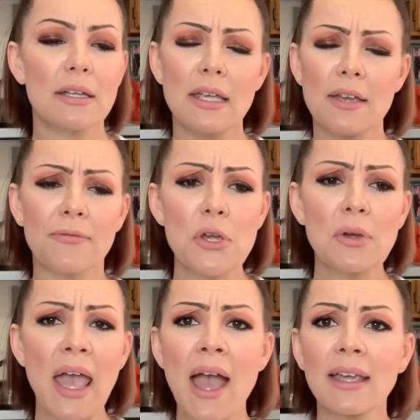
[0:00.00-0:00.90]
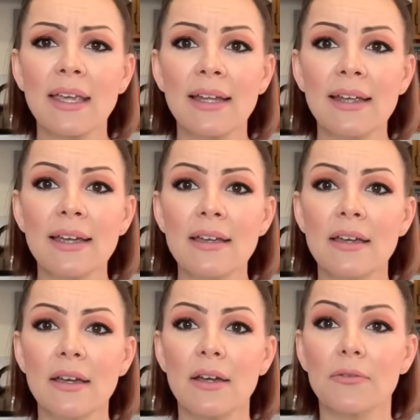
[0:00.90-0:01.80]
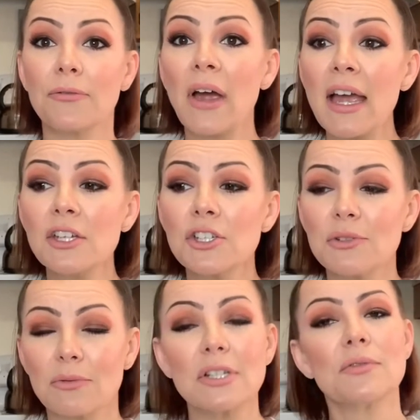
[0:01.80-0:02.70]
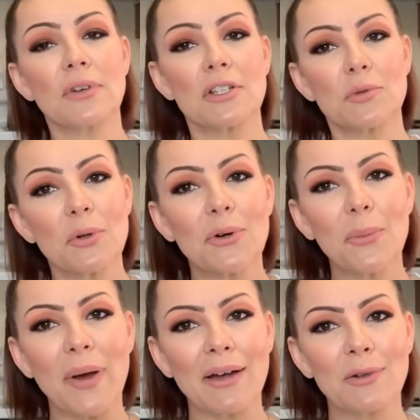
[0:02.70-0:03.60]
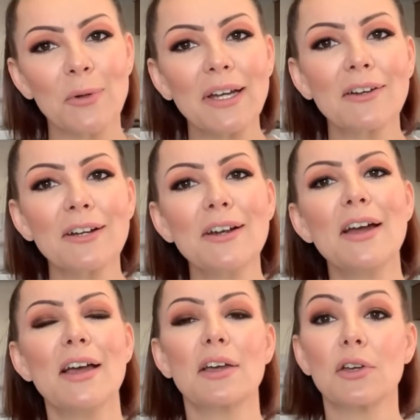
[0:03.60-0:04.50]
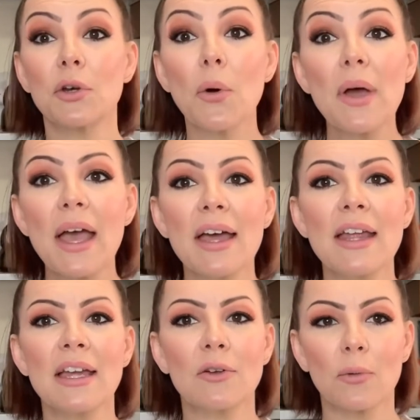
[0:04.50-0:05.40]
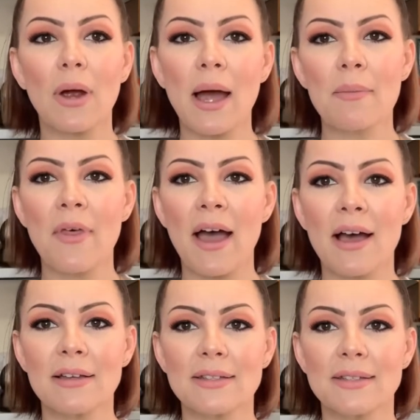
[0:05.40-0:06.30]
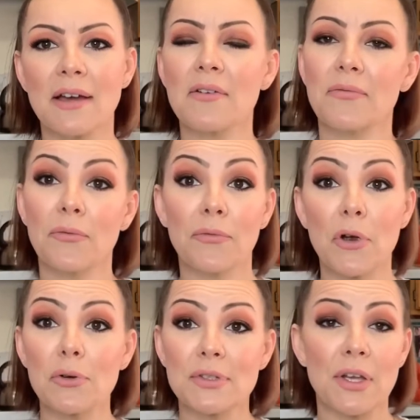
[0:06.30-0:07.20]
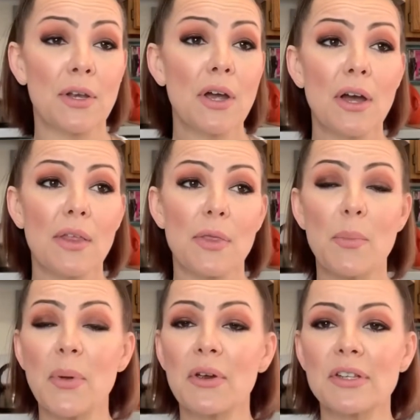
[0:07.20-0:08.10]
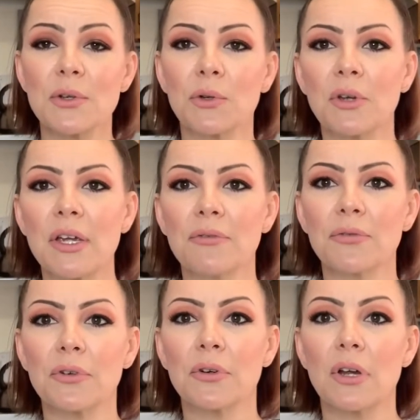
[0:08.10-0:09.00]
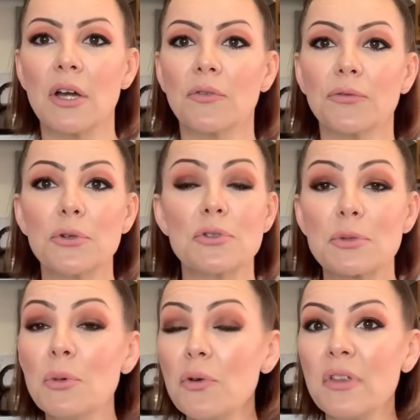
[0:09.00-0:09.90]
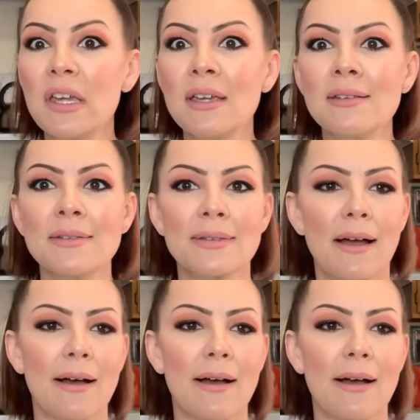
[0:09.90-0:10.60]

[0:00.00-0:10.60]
if you can't get it fresh, which fresh will go bad quicker, go ahead and grab that stuff frozen. The berries are great for fruit smoothies.